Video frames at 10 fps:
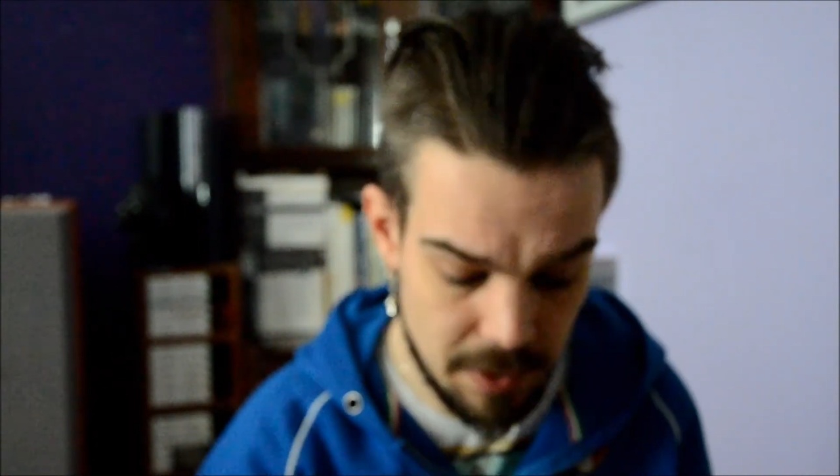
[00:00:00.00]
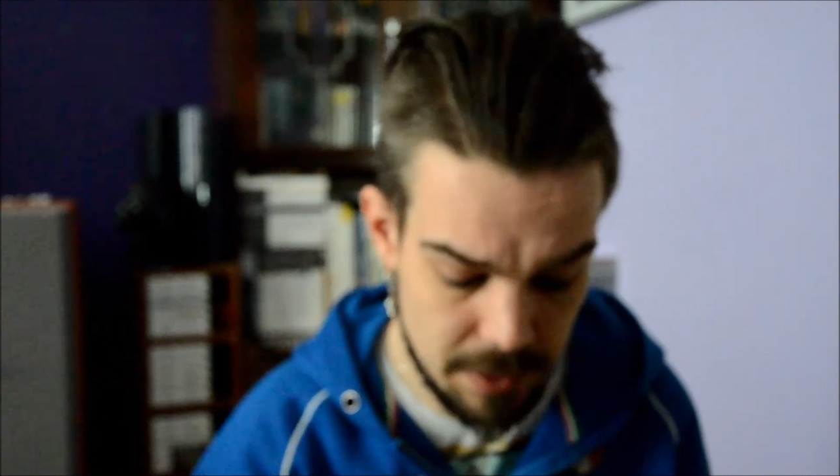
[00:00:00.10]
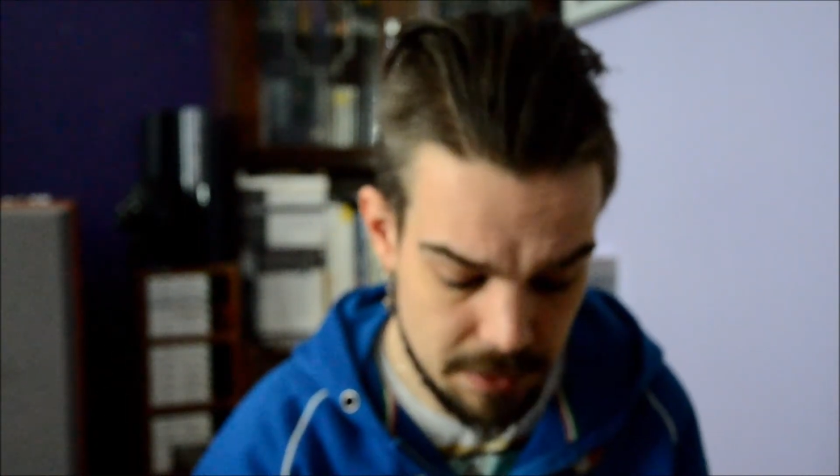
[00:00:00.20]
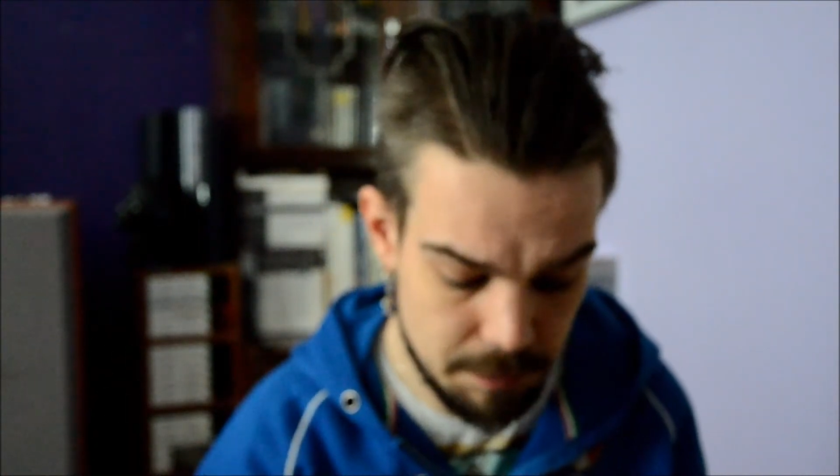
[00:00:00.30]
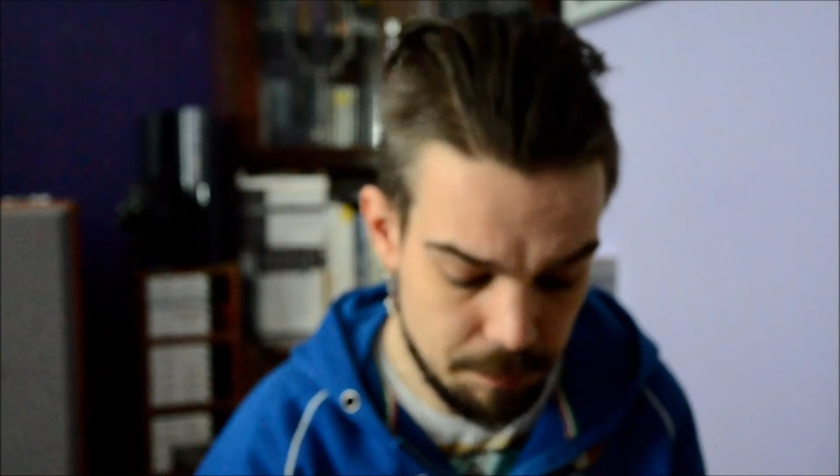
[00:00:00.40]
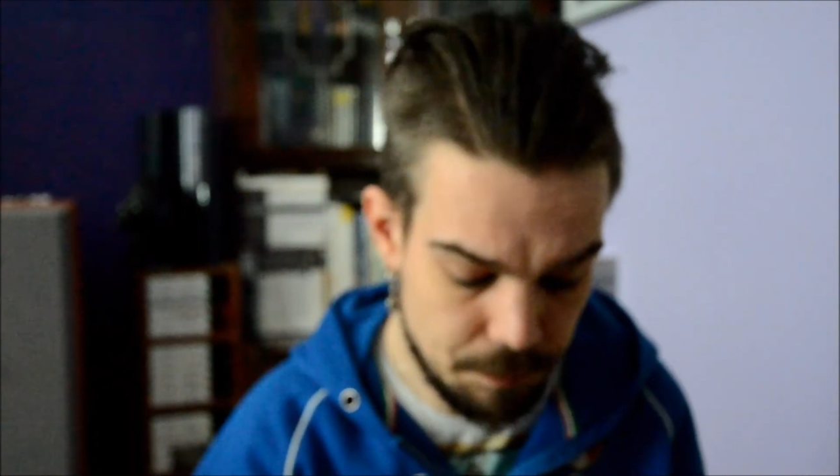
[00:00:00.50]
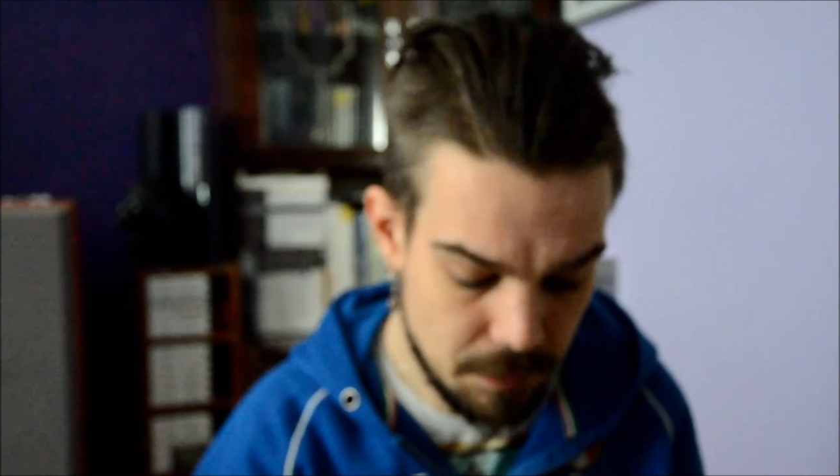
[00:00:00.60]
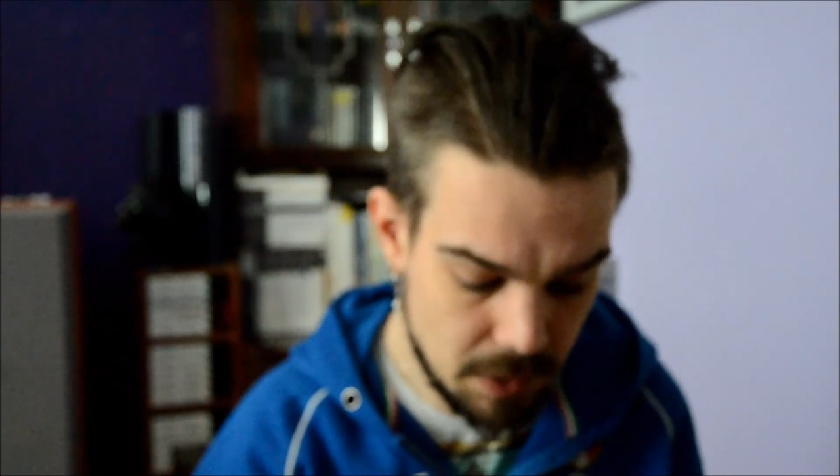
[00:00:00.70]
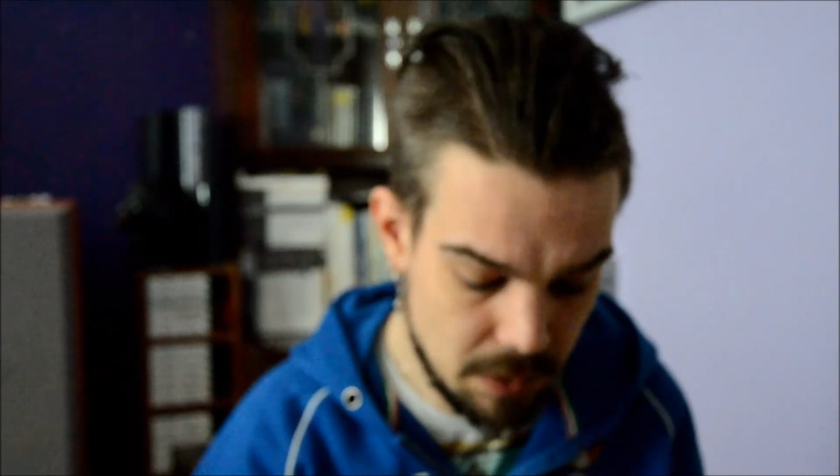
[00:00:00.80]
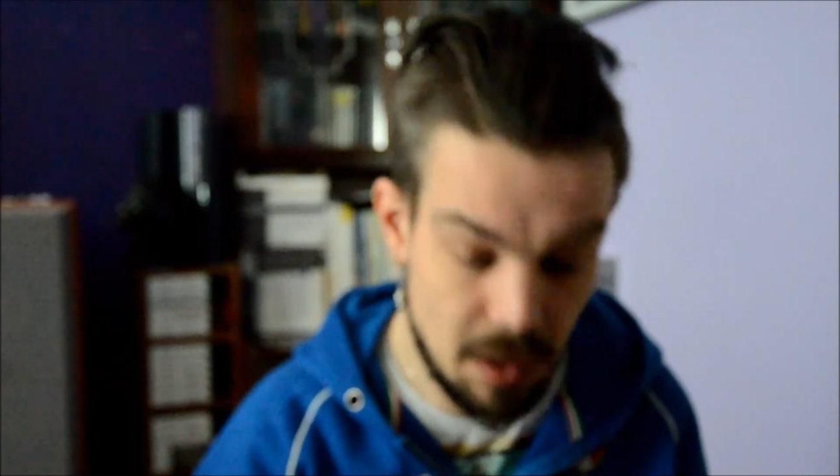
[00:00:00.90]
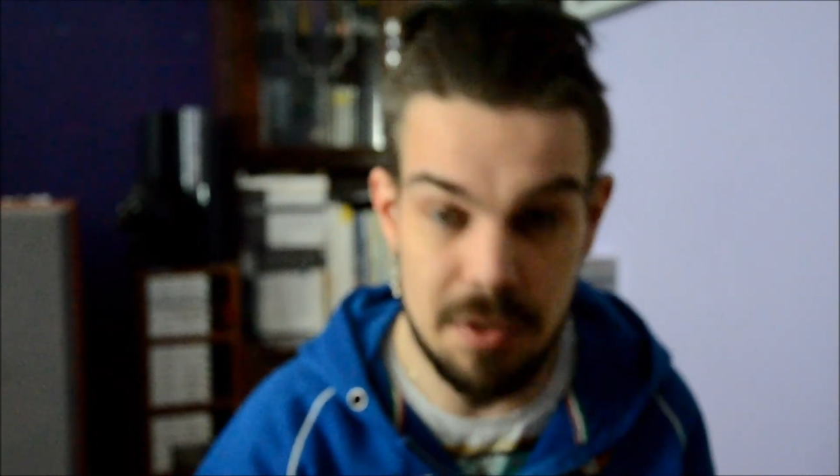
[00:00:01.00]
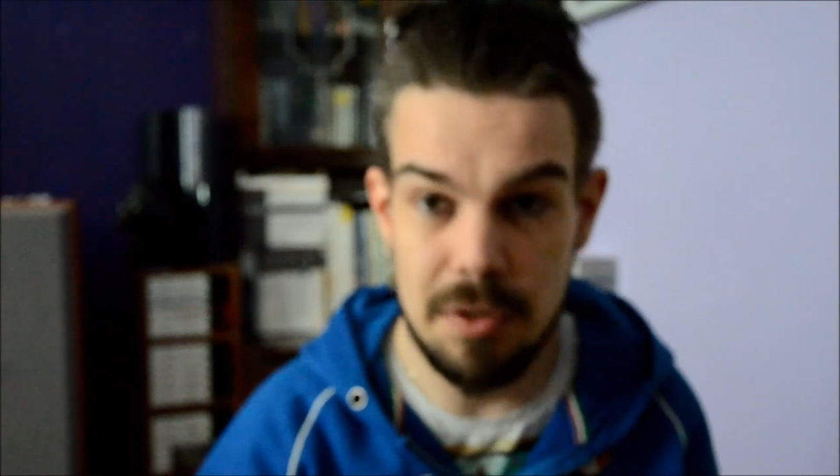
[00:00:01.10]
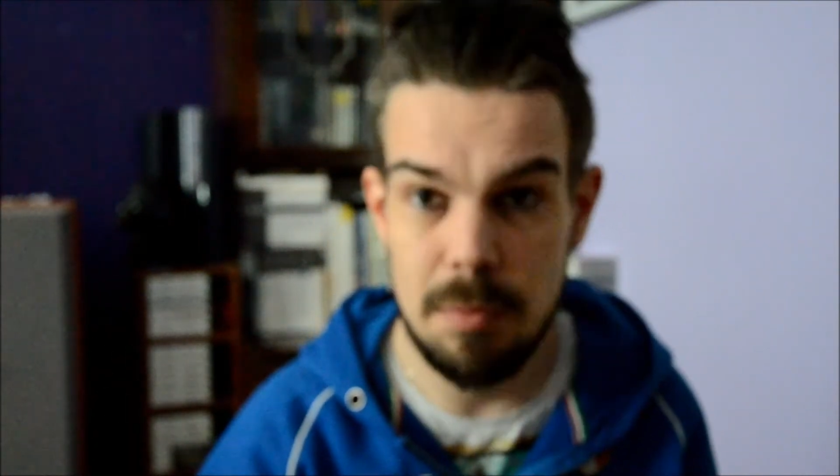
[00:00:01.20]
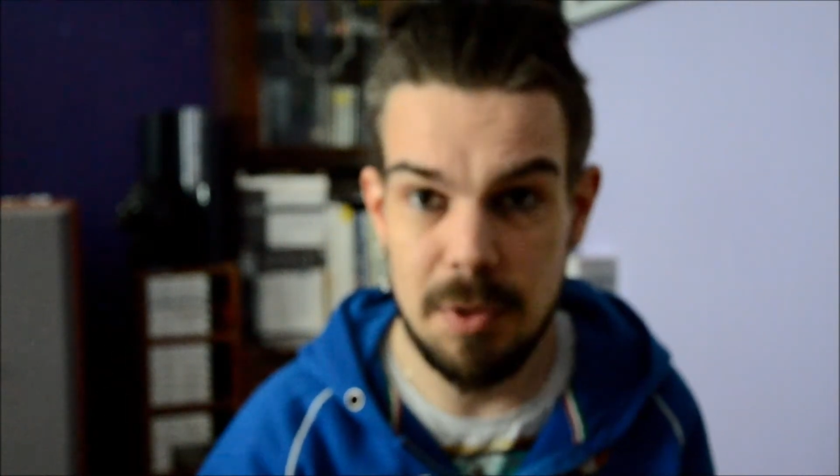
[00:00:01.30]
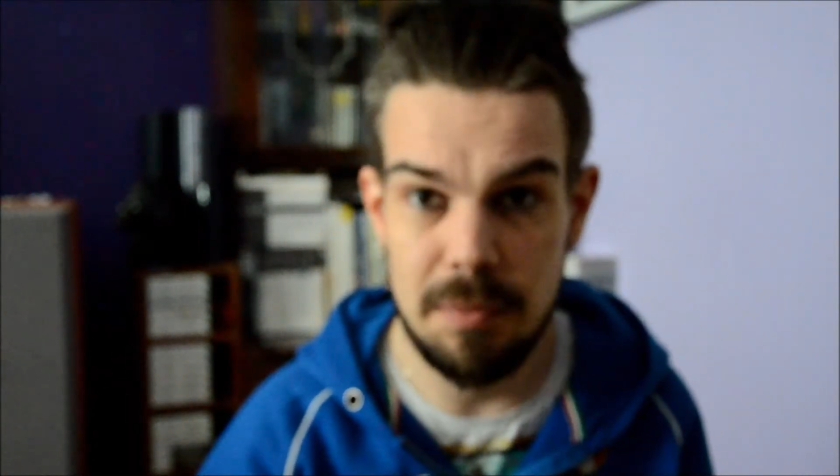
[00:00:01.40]
hand. I'll just
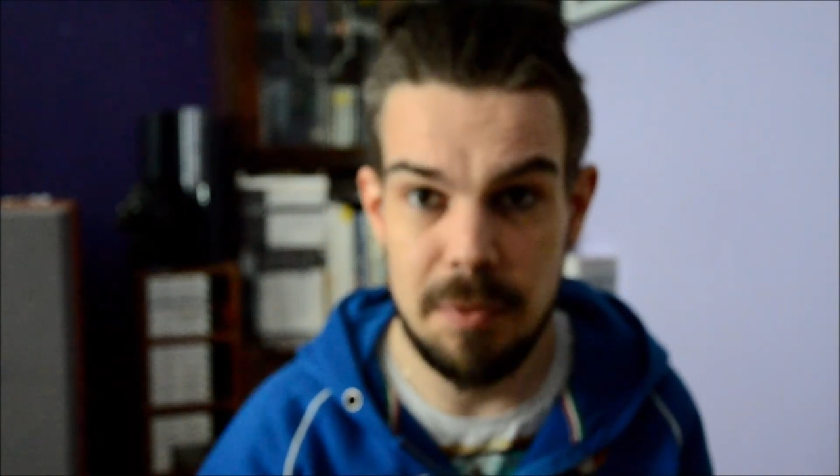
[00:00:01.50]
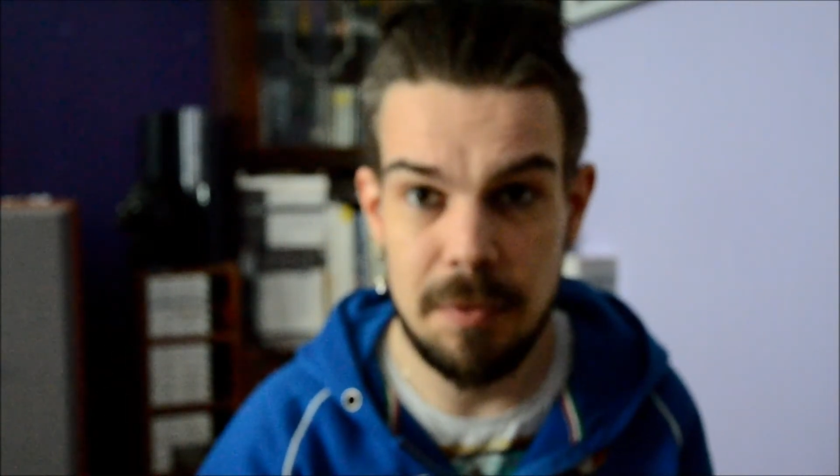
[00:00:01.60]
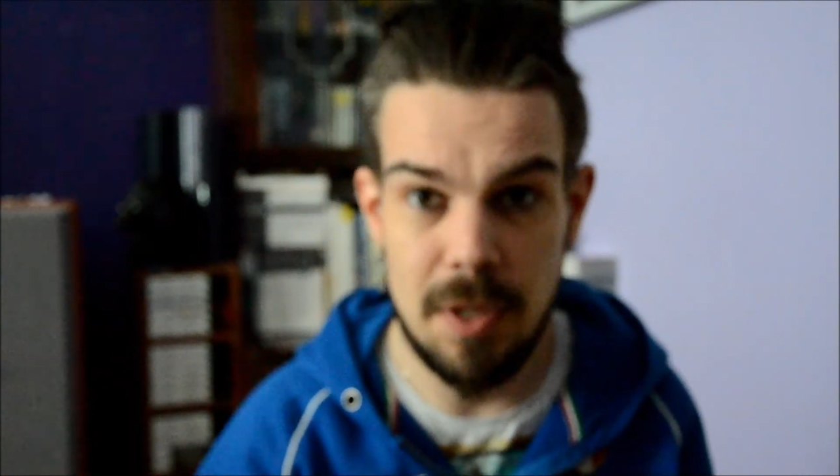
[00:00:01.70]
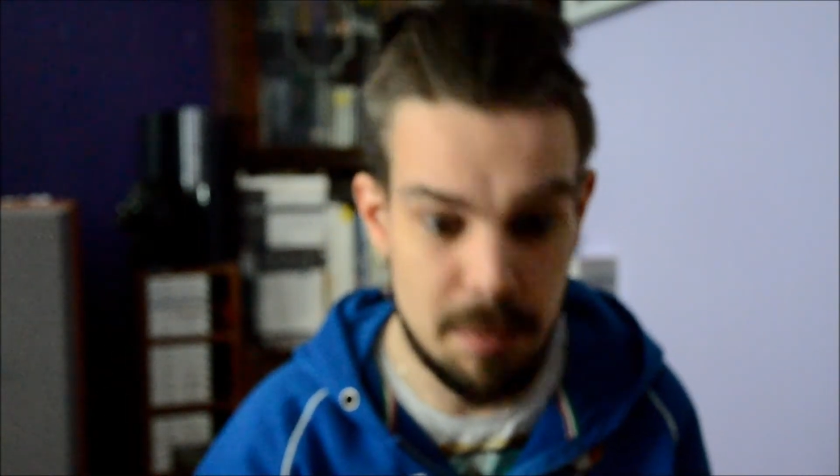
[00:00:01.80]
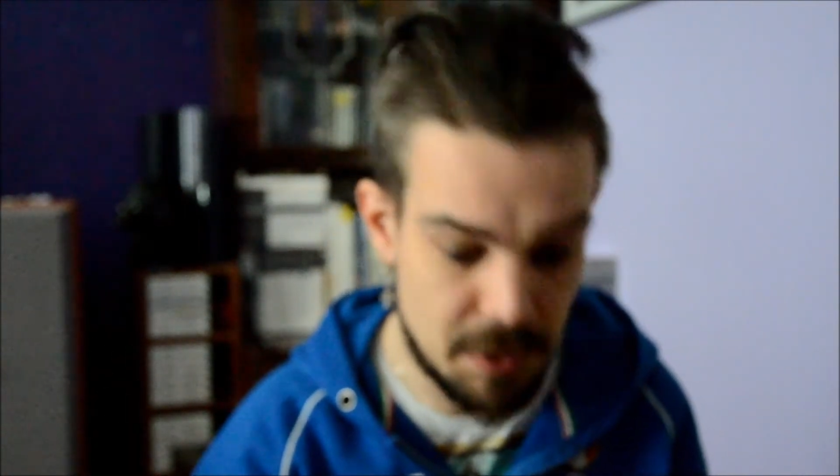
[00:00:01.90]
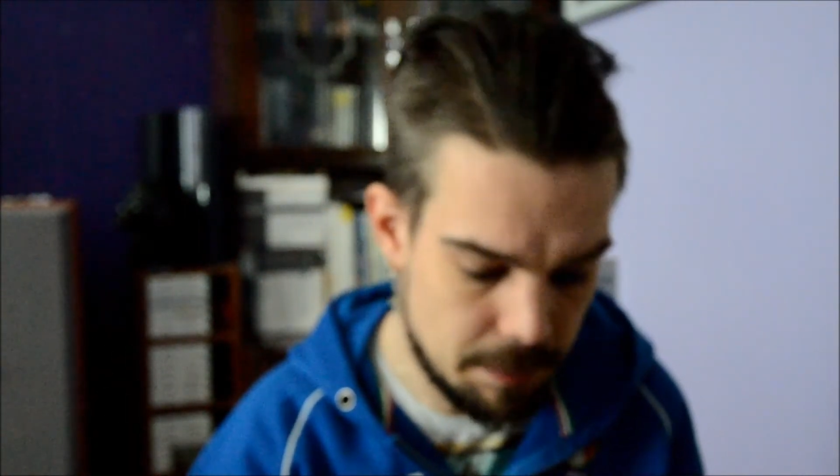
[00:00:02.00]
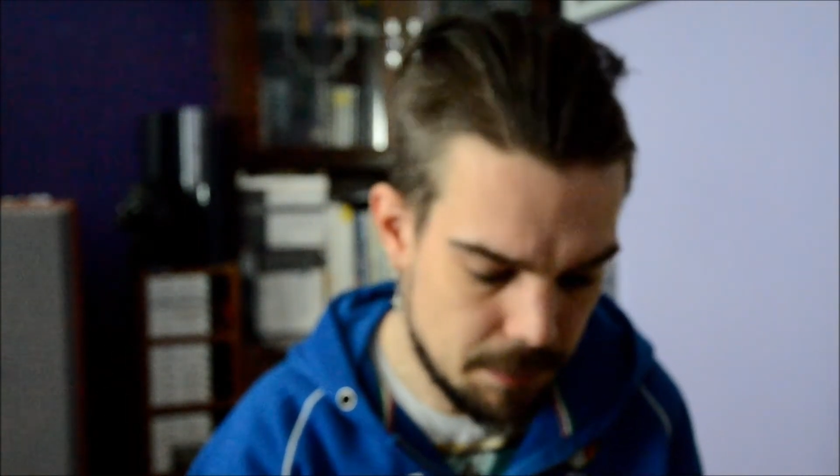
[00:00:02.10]
the bottom of your library.